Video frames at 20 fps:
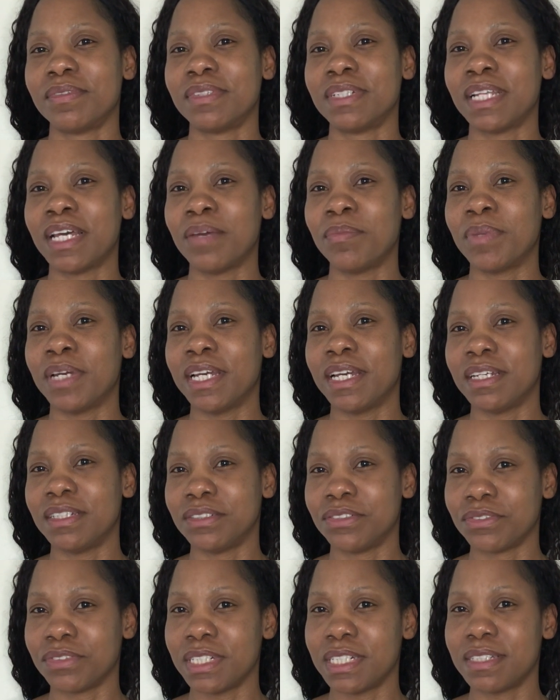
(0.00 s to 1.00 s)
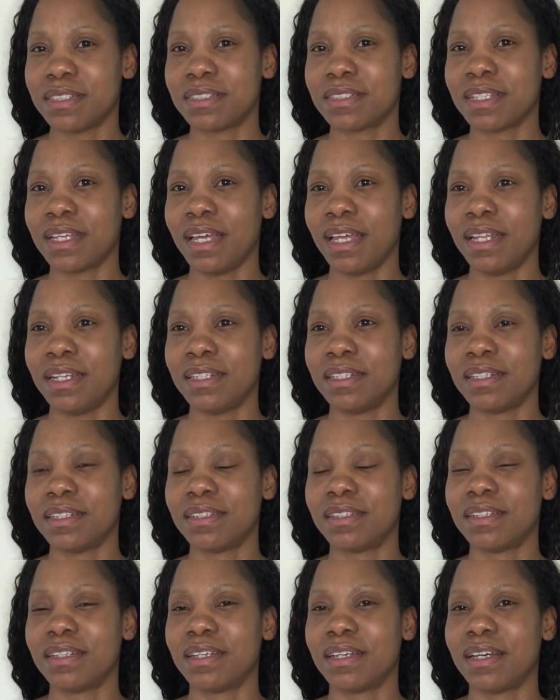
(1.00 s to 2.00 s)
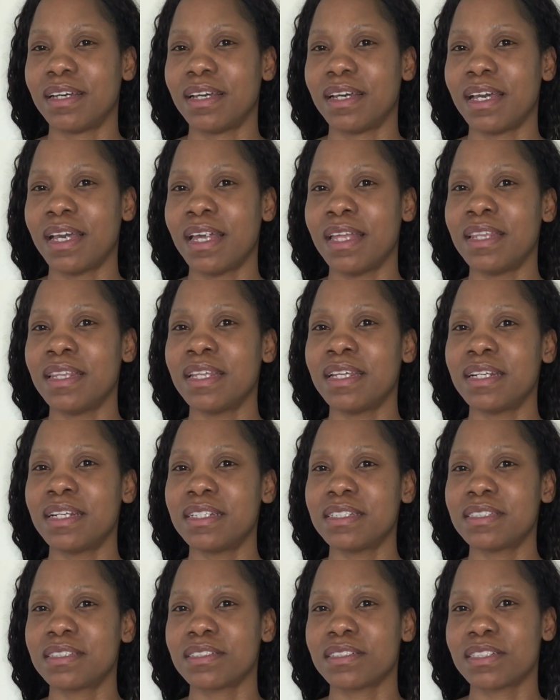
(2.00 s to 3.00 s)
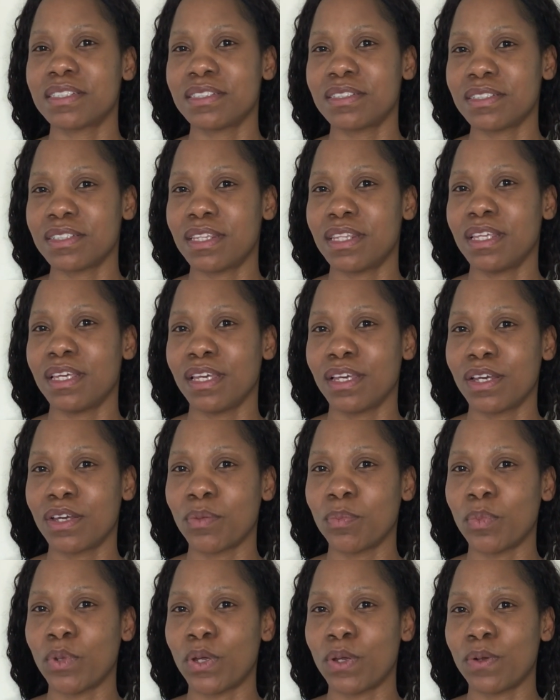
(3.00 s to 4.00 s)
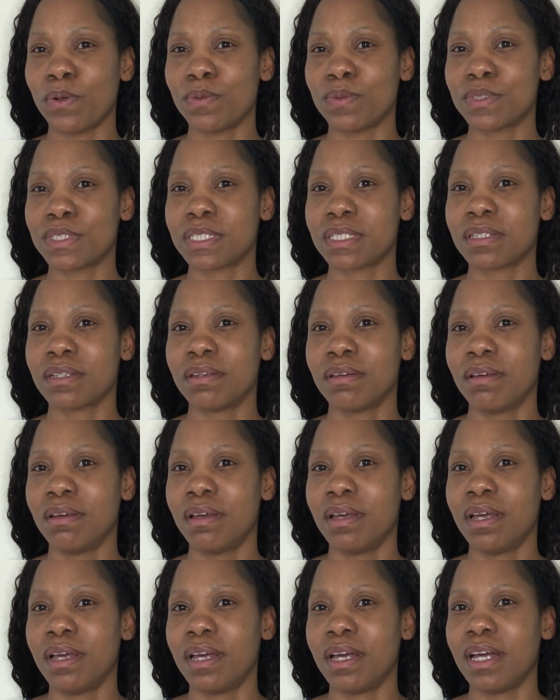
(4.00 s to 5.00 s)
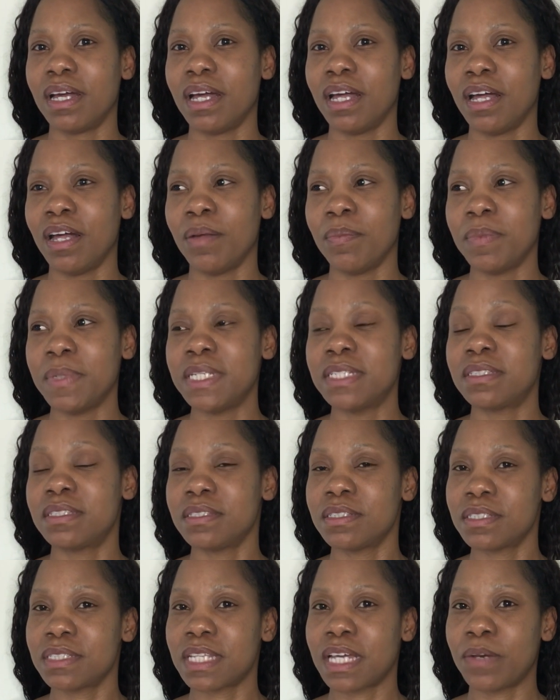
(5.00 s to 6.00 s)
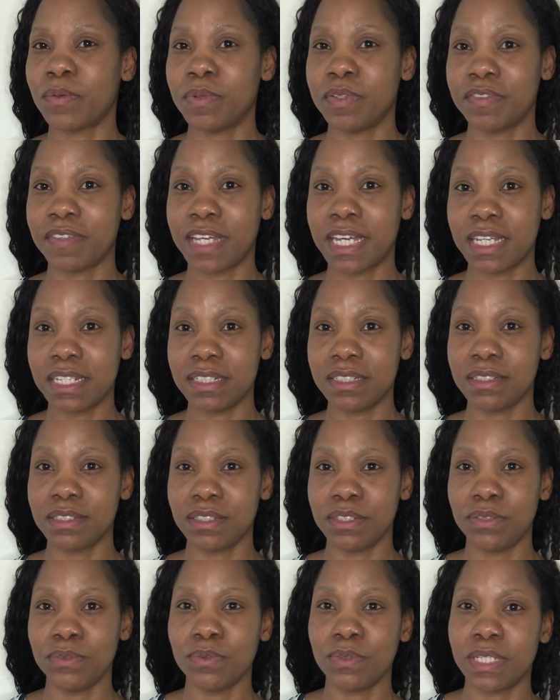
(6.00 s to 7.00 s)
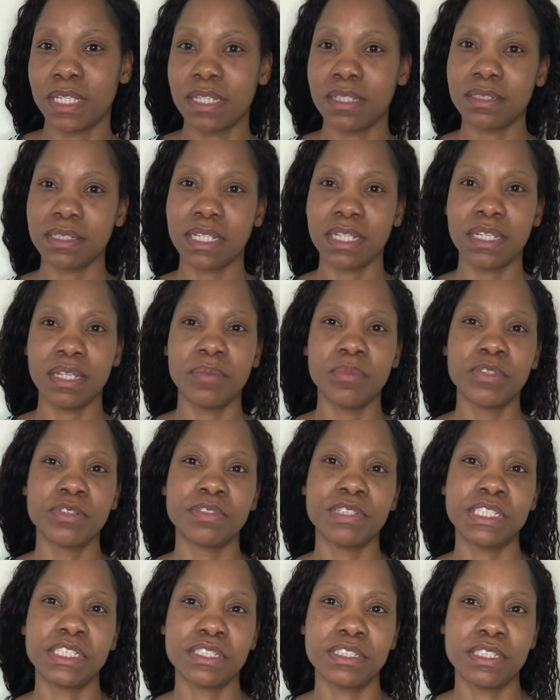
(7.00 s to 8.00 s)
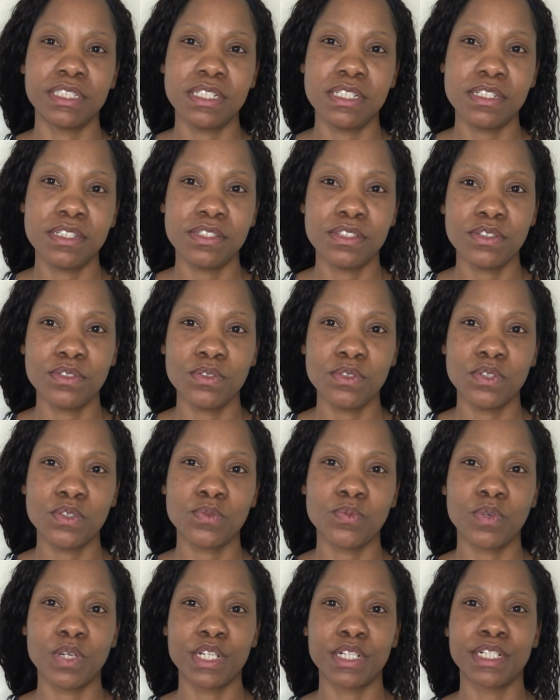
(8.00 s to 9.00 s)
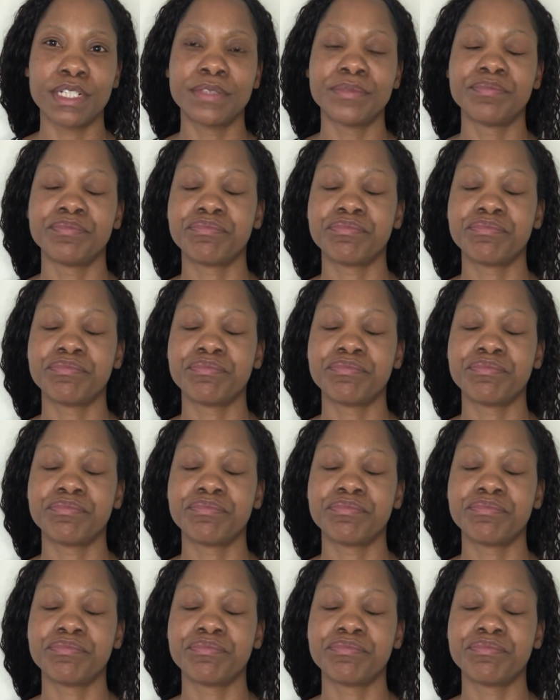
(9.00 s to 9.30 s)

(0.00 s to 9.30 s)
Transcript: like my address, and then I started to think about issues that we've had in the UK, like immigration issues, where